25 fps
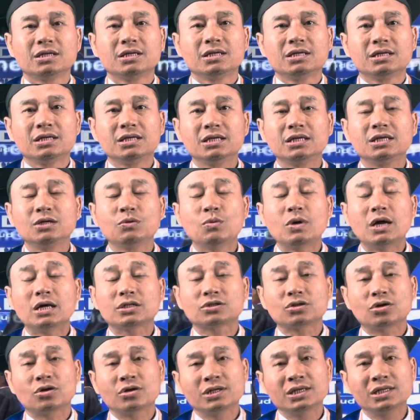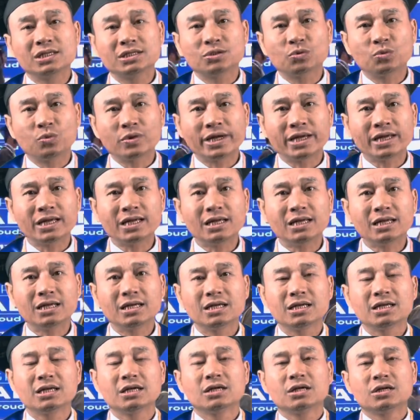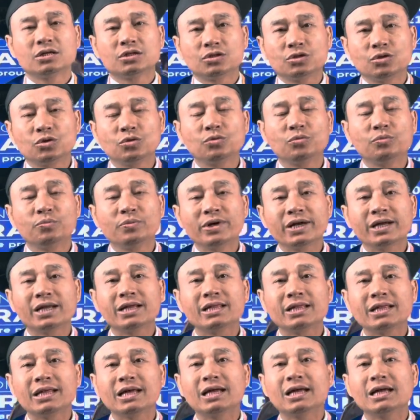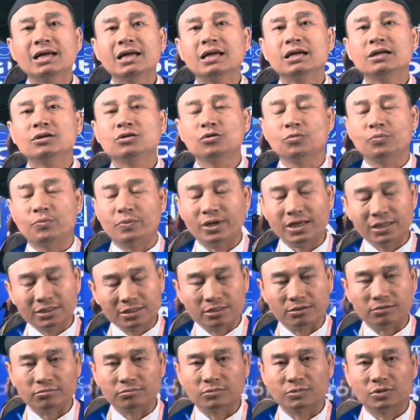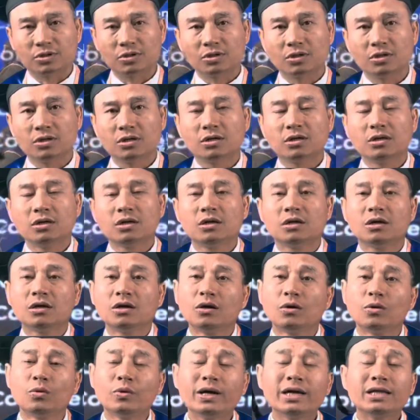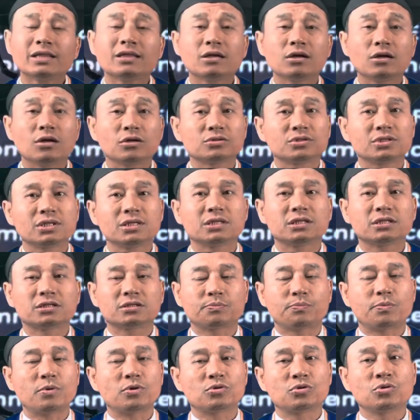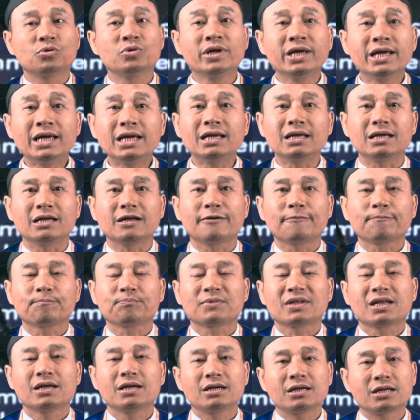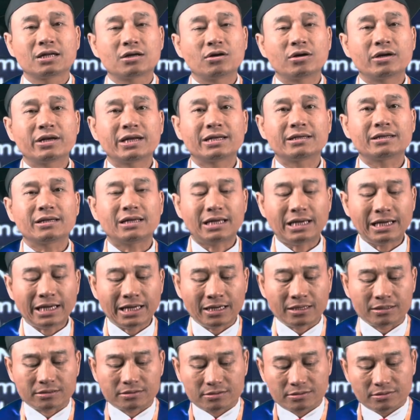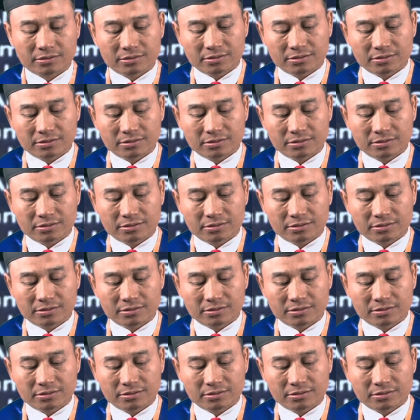He was on his way to bring them to prison, where the Lord Jesus spoke to him regarding Acts.